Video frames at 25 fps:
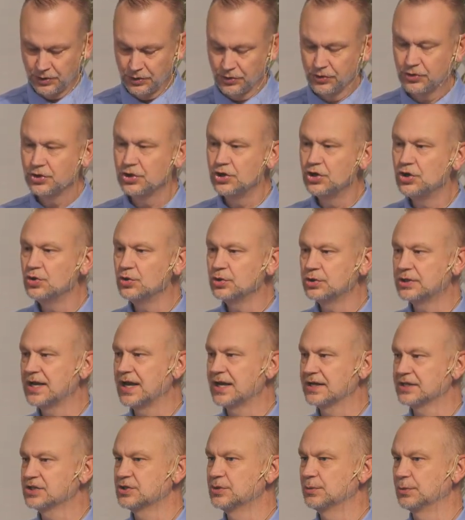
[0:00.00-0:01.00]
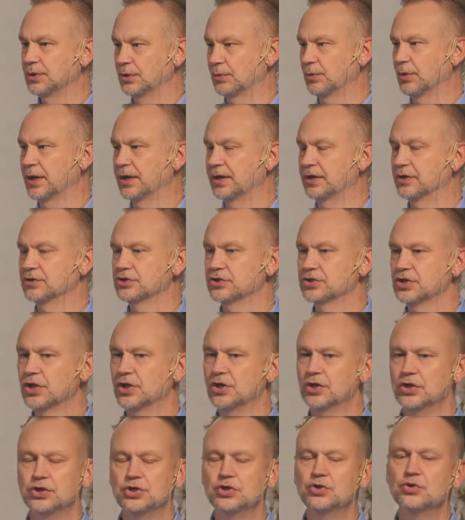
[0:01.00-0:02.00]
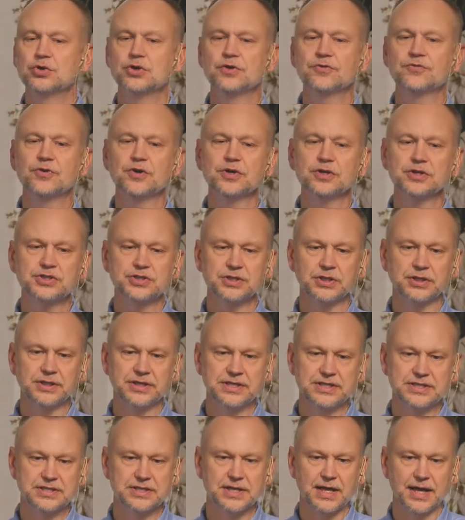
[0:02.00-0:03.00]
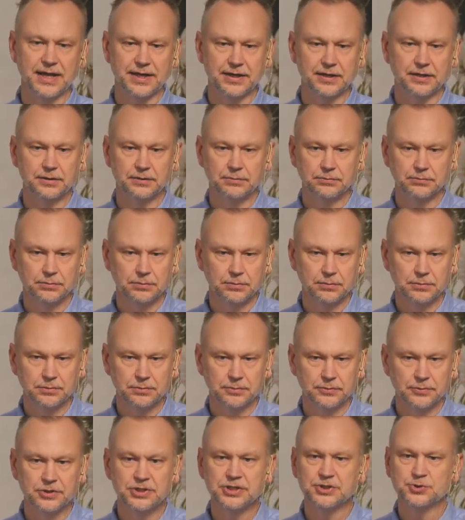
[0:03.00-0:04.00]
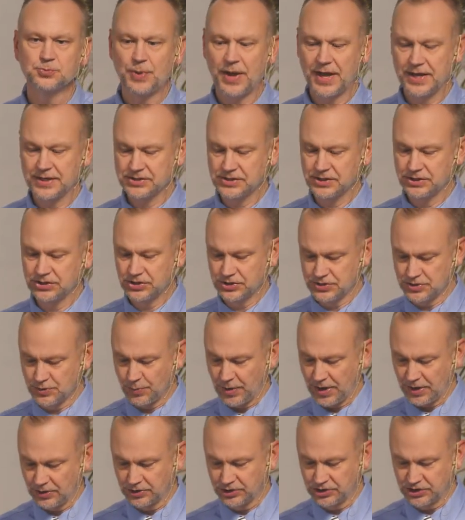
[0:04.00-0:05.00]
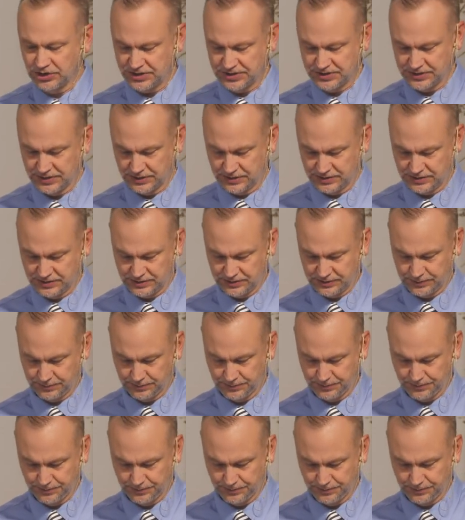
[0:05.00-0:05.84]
The New Testament writers universally said this passage is about Jesus.